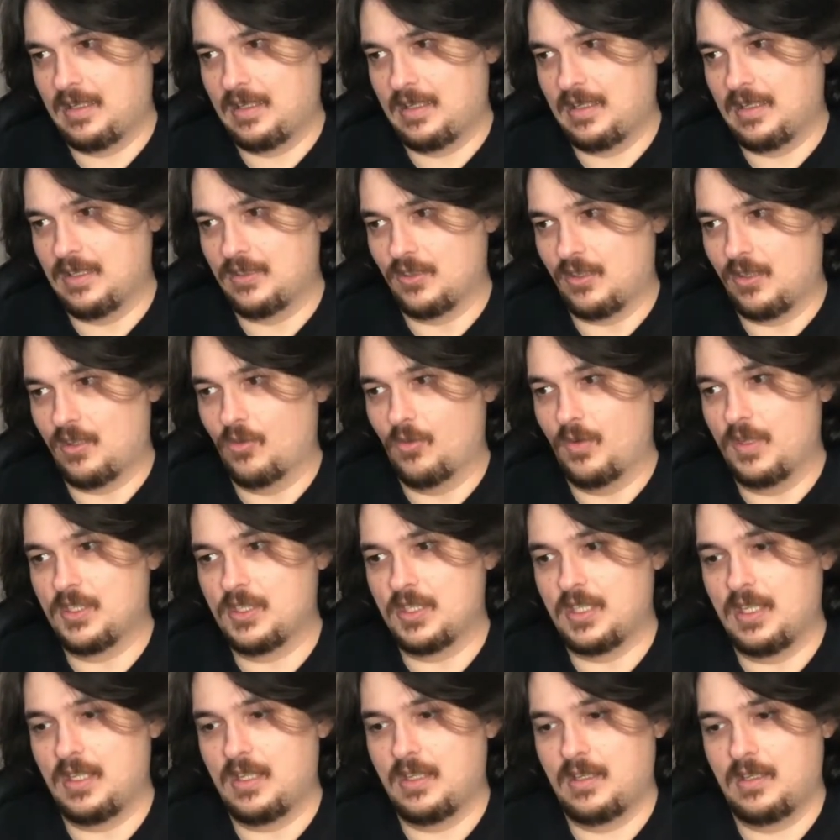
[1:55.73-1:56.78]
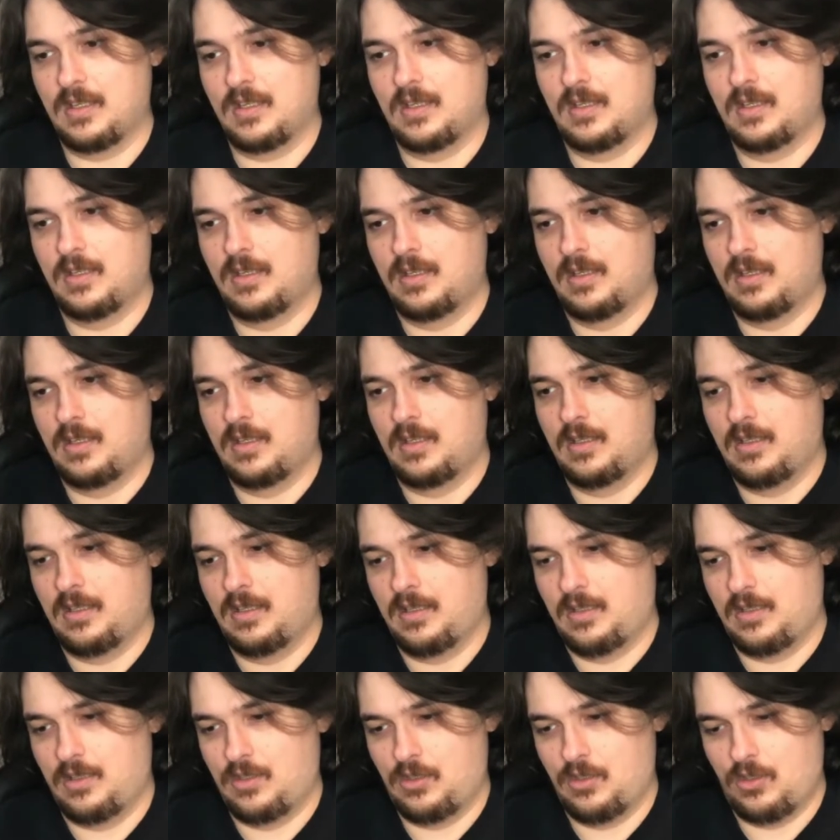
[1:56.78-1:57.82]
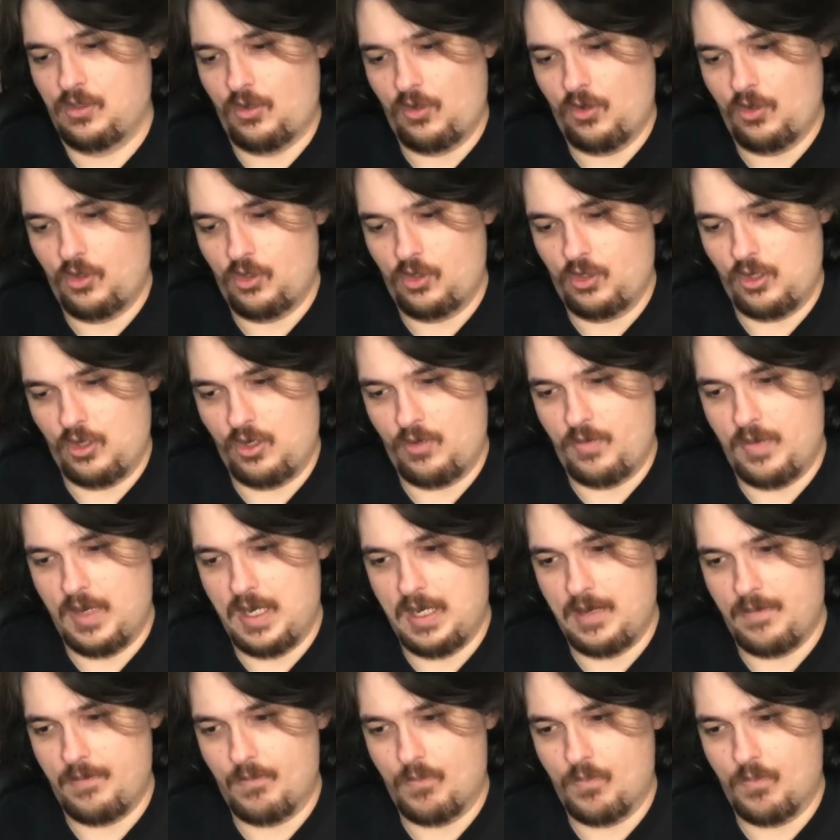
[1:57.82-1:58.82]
as all whiskey should be.